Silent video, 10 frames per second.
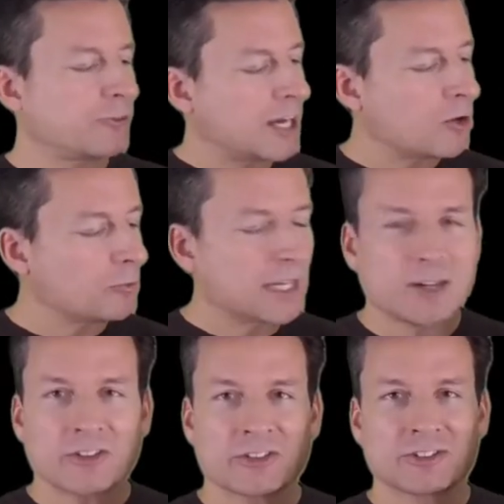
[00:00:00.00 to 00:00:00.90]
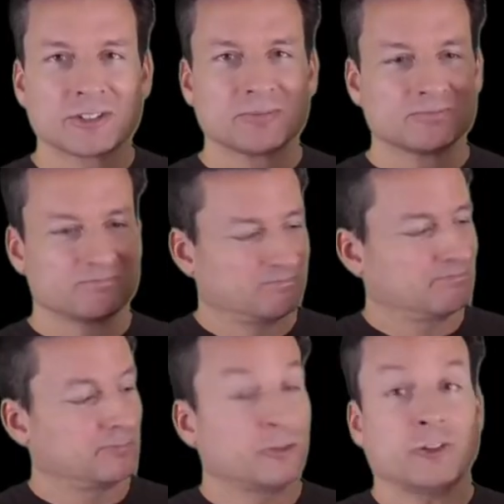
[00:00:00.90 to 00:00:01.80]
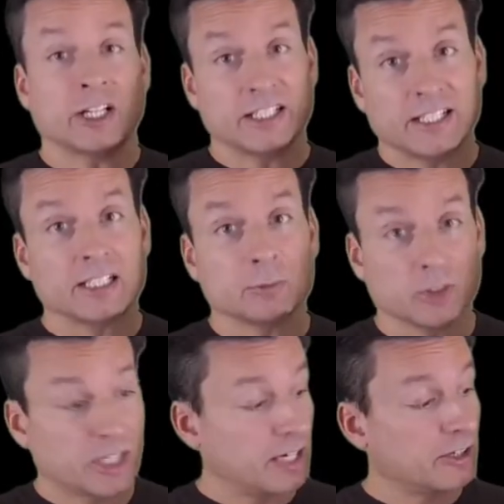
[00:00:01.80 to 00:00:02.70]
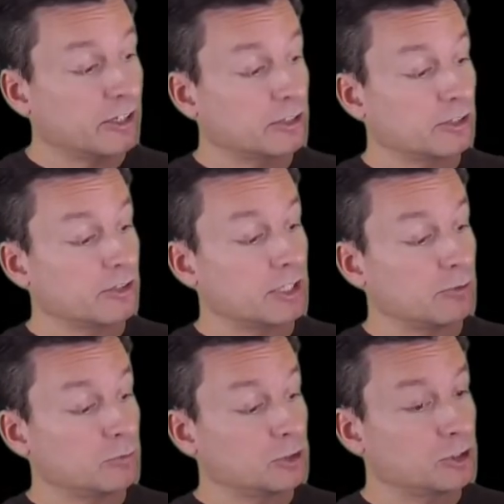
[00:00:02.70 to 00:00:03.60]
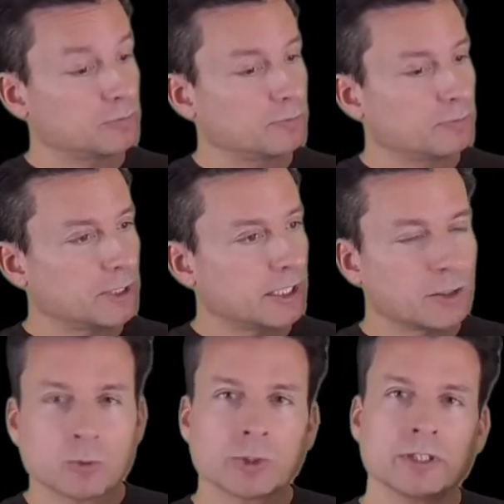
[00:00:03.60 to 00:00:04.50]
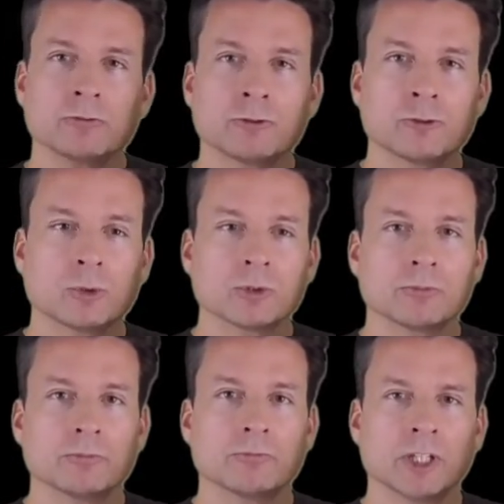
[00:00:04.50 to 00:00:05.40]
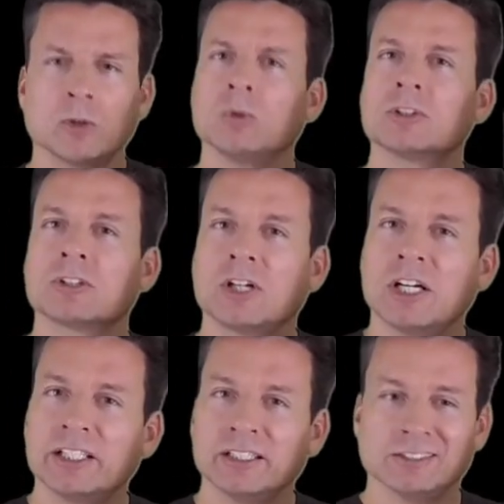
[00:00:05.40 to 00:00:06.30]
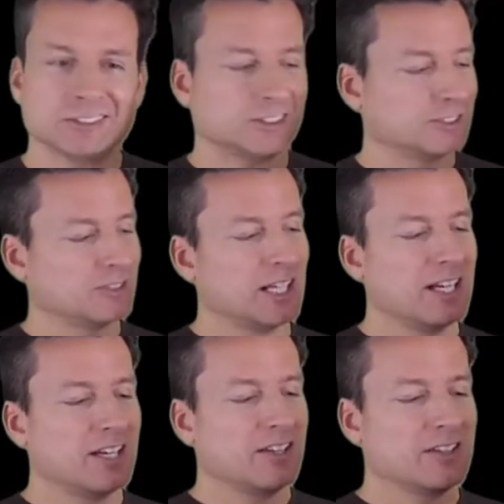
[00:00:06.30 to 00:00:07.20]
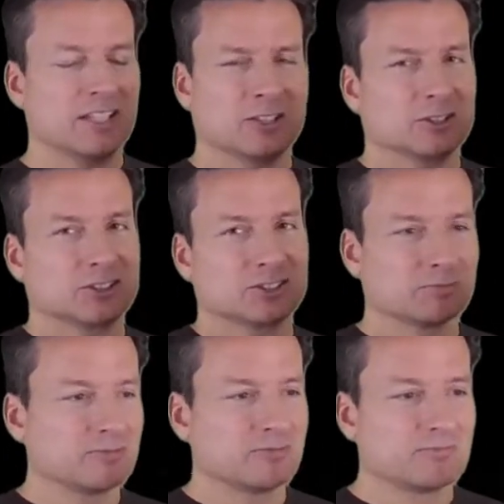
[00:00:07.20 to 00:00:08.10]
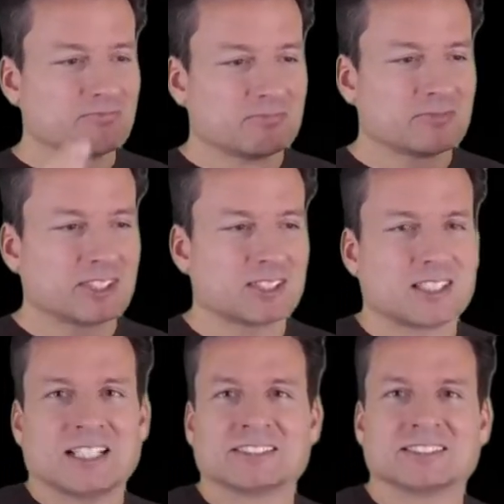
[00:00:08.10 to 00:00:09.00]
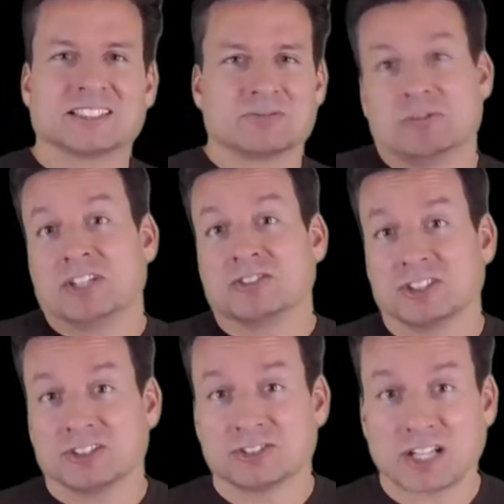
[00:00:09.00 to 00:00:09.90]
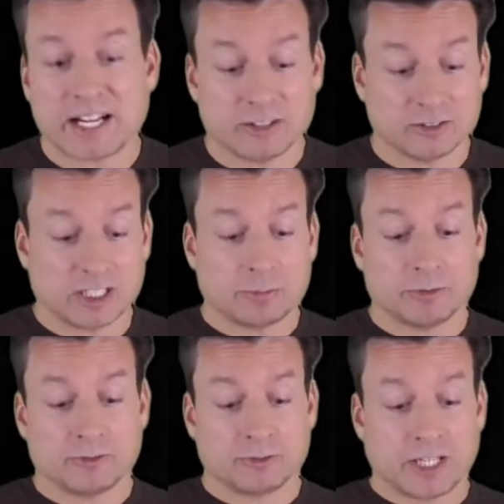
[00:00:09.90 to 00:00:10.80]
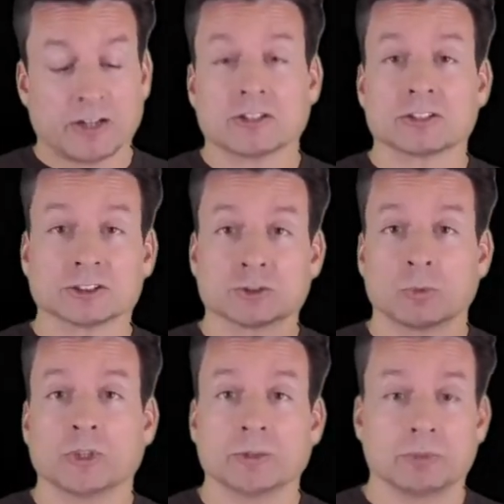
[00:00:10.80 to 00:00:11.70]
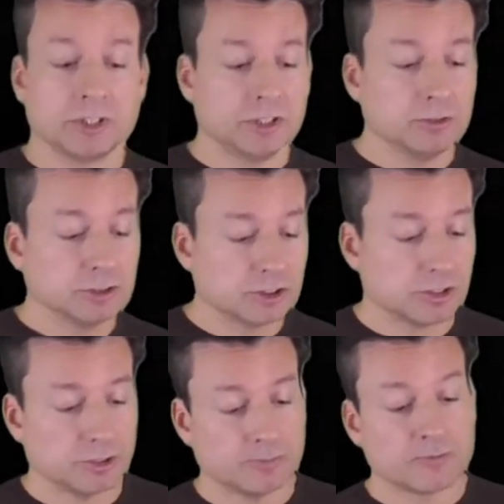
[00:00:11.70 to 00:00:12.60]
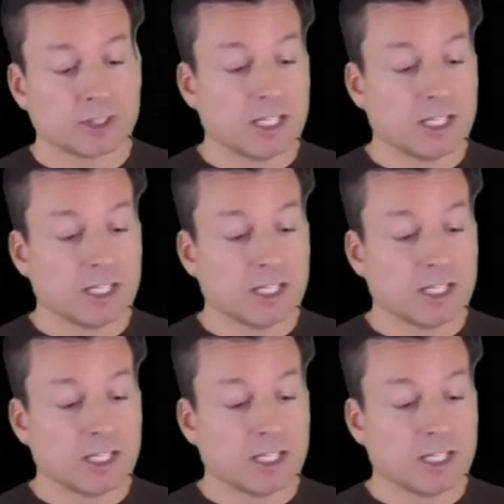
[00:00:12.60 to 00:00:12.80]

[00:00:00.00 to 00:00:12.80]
foul-mouthed, funny animal character that was kind of written for an older audience than those classic Disney-style type of characters that we had been used to.